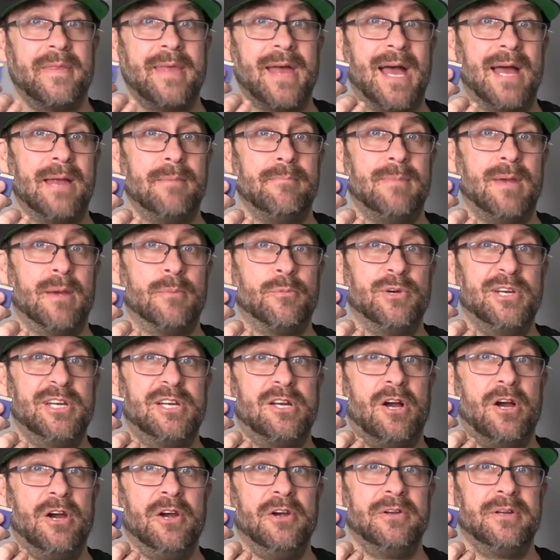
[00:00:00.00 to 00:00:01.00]
that memory
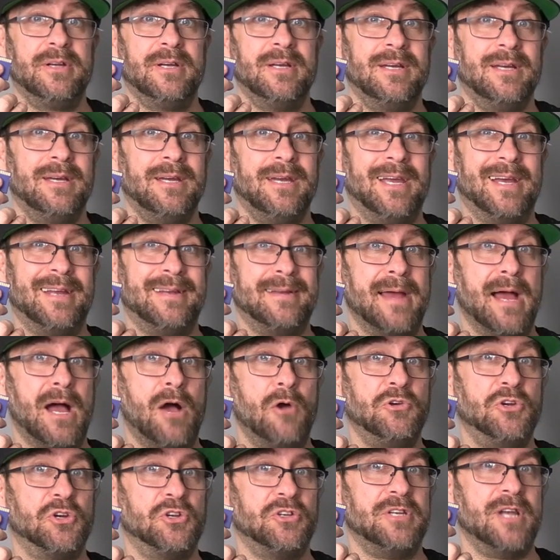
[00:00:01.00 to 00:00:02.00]
card and
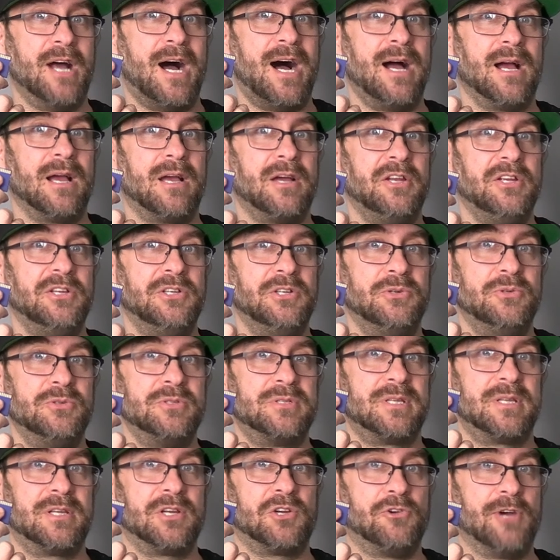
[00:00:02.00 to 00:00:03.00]
how you're not going to
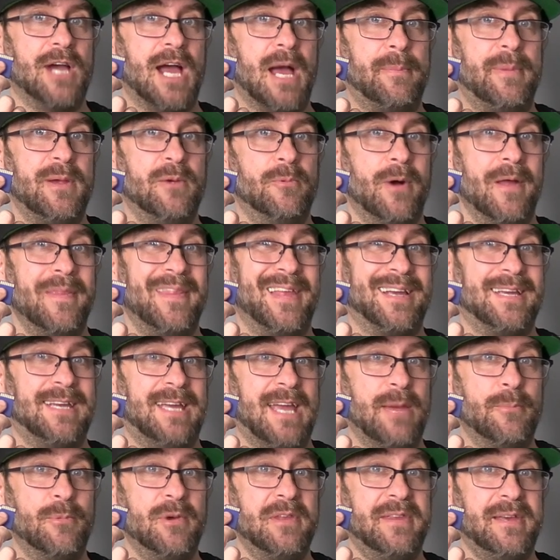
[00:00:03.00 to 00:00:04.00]
use the crappy one that
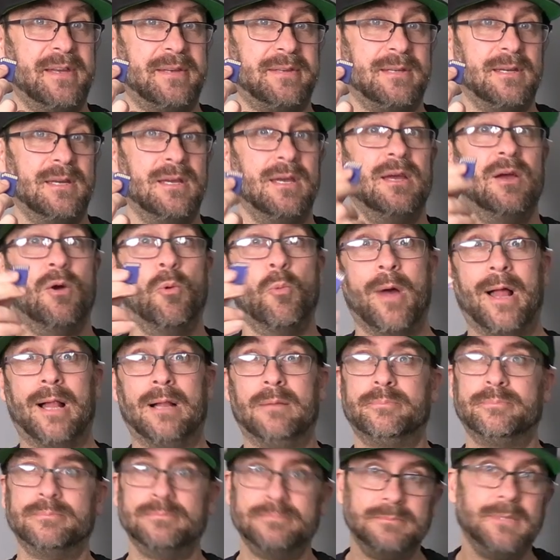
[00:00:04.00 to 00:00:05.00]
came with it?
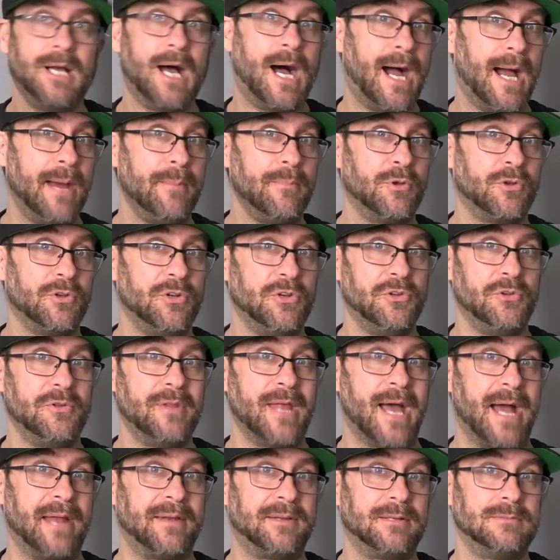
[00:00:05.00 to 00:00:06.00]
Well, I'm going to do
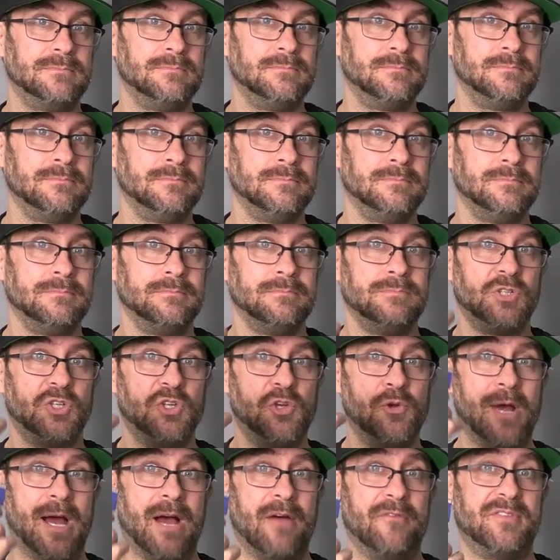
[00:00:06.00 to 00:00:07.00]
that.
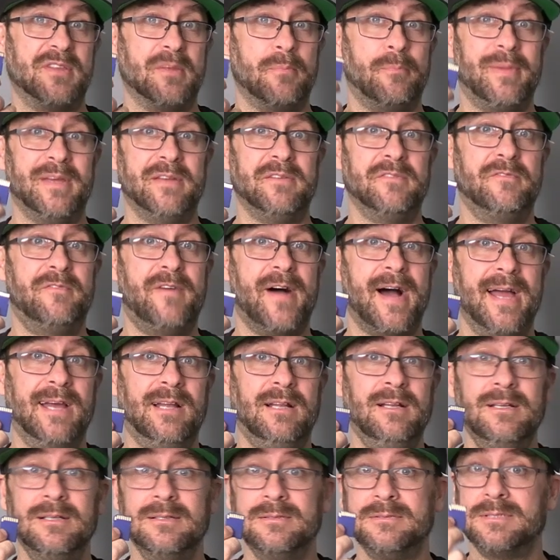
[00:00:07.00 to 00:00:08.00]
You have the bin
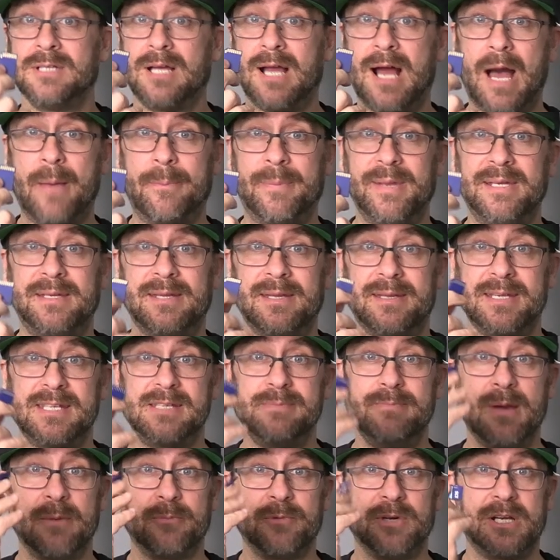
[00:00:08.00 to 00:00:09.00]
file copied to
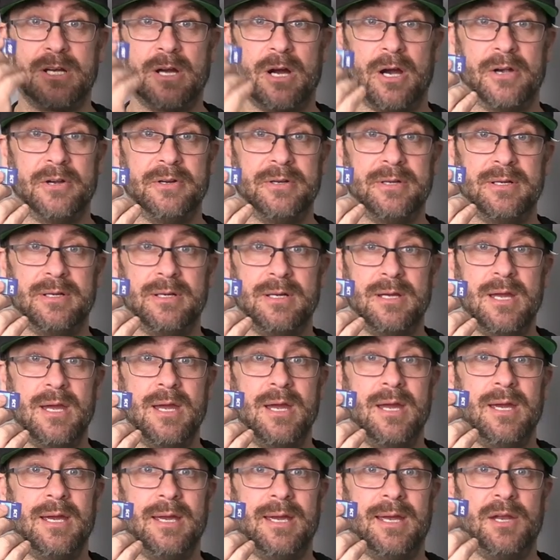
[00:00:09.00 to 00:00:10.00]
this memory card,
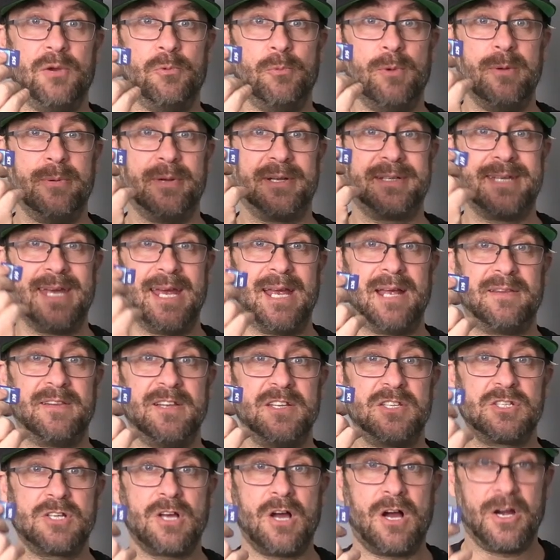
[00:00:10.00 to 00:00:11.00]
and we will take
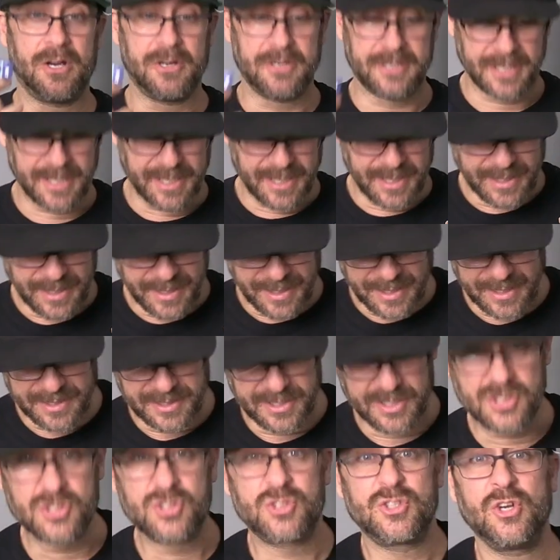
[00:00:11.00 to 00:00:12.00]
this card
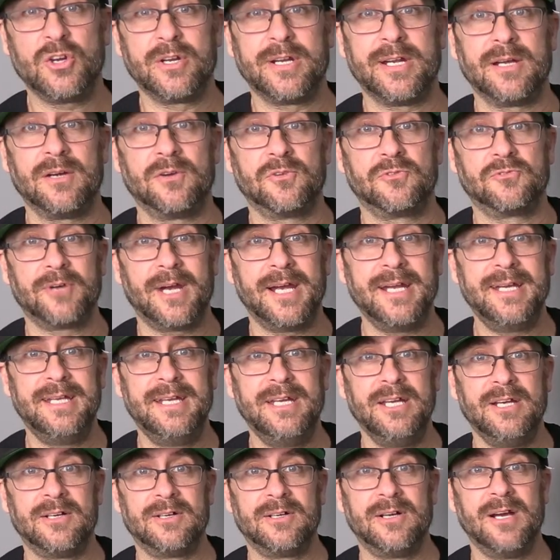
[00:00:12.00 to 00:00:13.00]
and insert it right
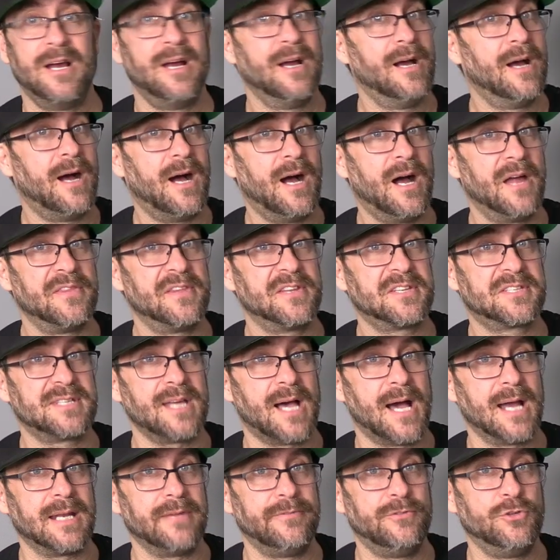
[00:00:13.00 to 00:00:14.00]
here on the
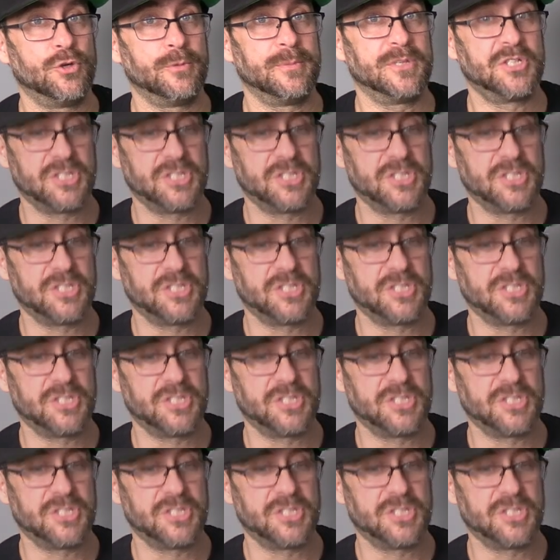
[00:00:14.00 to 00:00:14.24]
side of your